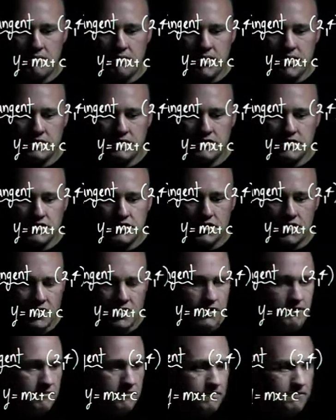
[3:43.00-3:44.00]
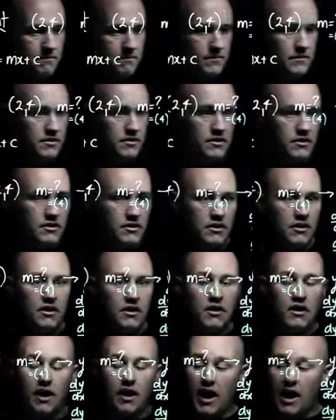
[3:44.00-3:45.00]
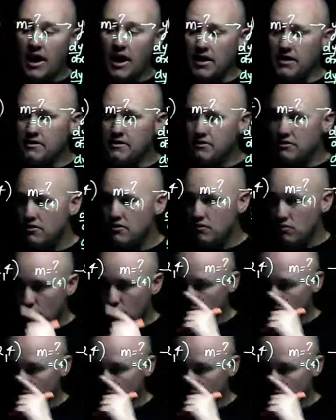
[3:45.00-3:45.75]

plus c. And we